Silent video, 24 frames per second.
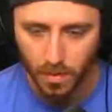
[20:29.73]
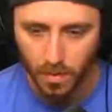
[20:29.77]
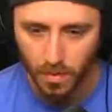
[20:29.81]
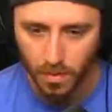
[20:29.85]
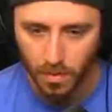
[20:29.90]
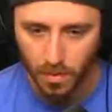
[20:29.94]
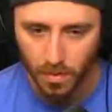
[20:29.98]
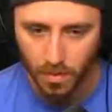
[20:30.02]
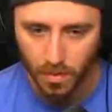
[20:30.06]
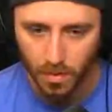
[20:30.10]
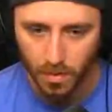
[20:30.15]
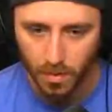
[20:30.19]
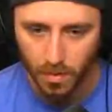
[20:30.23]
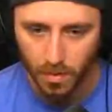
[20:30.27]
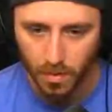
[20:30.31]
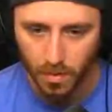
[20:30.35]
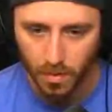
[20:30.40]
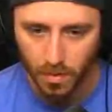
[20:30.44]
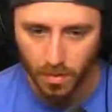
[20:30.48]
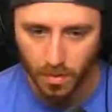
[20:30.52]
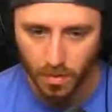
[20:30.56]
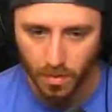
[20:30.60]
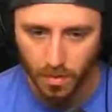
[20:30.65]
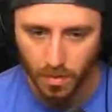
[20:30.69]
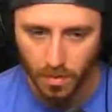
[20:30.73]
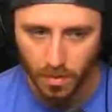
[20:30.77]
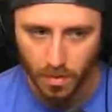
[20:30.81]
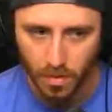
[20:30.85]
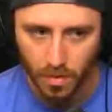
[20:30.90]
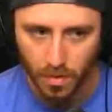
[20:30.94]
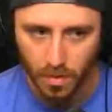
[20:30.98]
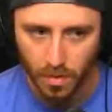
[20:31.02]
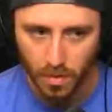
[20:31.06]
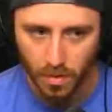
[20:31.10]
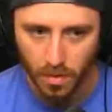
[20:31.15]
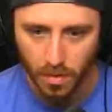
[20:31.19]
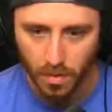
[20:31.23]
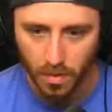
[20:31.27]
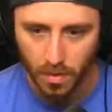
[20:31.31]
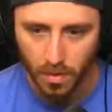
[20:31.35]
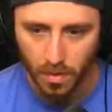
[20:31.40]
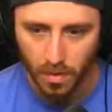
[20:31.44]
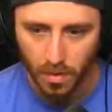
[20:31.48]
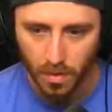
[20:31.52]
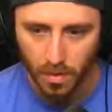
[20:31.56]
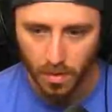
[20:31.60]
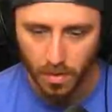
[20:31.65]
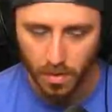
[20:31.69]
go B. Who's the teammate? I'm
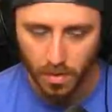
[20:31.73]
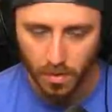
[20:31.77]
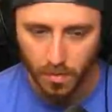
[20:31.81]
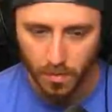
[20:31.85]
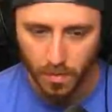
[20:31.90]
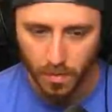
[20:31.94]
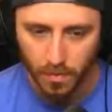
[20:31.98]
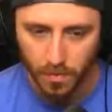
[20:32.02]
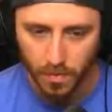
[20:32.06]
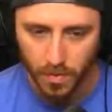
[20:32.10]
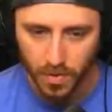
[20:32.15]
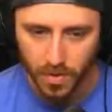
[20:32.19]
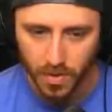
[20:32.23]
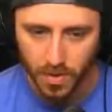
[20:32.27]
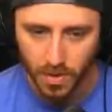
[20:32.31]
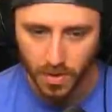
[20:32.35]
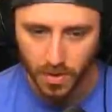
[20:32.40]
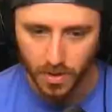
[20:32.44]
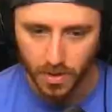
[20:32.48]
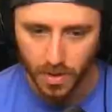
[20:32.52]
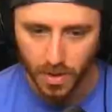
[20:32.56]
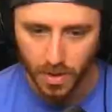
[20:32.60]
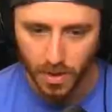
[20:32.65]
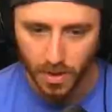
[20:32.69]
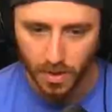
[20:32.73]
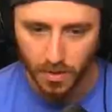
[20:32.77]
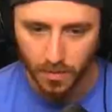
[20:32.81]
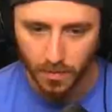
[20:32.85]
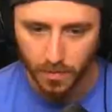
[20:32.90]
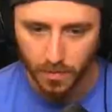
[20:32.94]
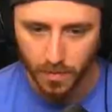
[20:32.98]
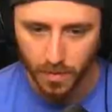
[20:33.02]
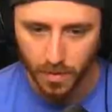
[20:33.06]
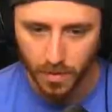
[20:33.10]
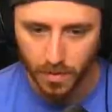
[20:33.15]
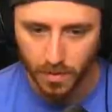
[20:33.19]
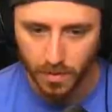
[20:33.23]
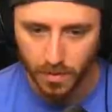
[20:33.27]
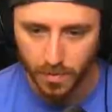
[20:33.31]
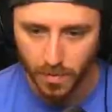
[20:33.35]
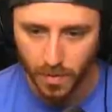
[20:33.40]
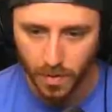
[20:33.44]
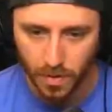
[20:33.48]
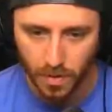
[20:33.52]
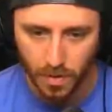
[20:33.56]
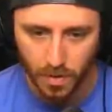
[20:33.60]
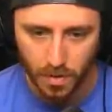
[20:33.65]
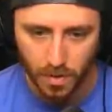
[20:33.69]
gonna push C and try to get him into the
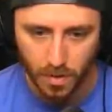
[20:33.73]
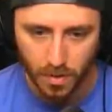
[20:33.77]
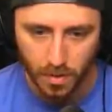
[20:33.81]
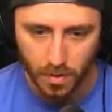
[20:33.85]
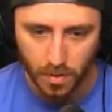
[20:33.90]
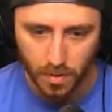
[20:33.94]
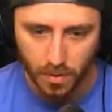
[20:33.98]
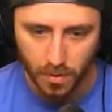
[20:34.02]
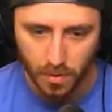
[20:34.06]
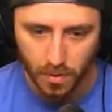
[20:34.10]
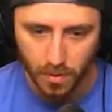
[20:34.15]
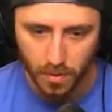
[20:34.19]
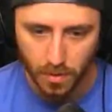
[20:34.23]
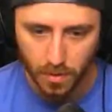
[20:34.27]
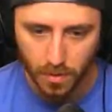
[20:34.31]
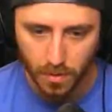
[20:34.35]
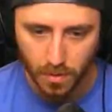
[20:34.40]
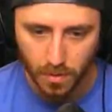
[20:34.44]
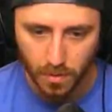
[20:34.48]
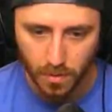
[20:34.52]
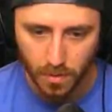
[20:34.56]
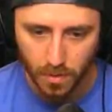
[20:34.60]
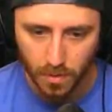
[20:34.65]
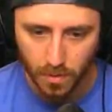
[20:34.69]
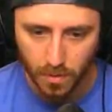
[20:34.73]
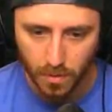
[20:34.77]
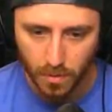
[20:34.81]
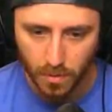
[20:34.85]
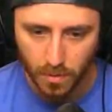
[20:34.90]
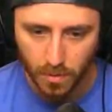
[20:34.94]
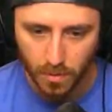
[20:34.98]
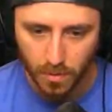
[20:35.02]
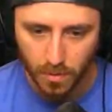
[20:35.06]
spawn. We got him